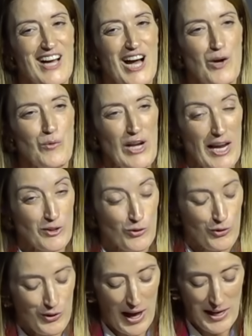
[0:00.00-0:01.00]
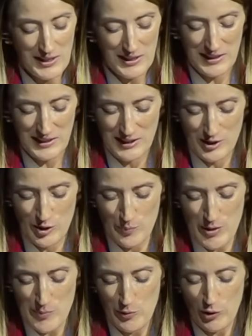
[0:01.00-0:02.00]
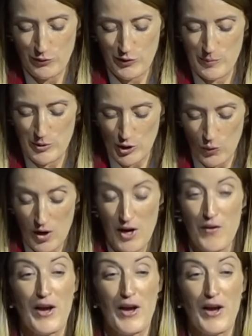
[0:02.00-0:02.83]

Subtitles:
I would like to thank the people of Timișoara,